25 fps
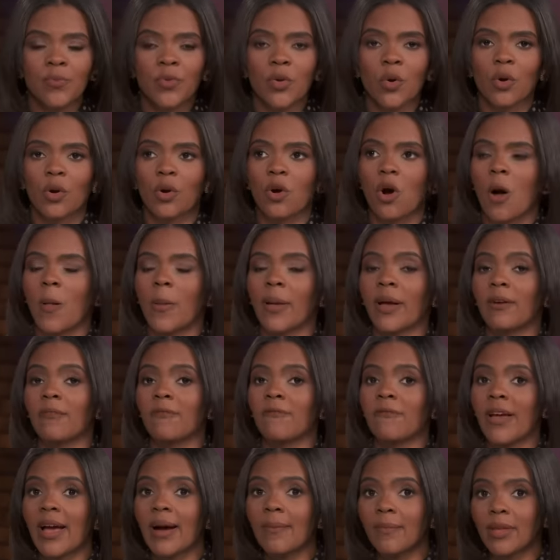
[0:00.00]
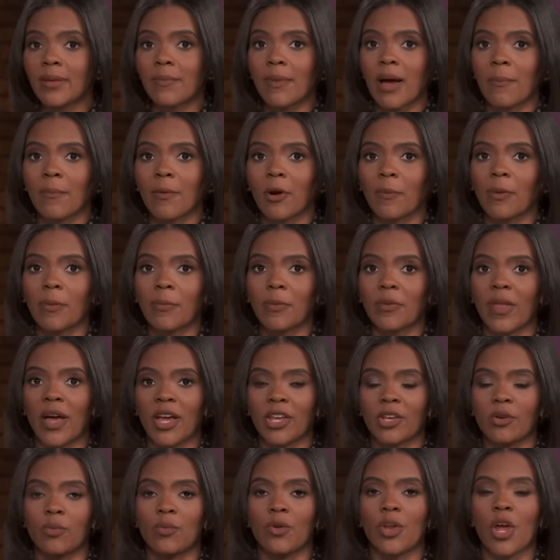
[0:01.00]
or calling a family member, people
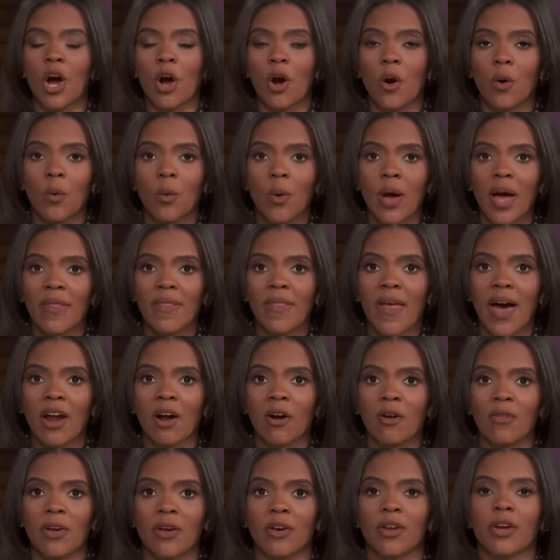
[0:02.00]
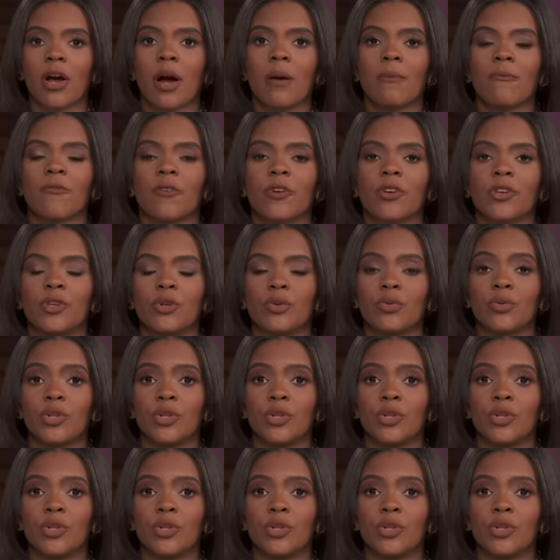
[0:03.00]
that you know and that are there to comfort you,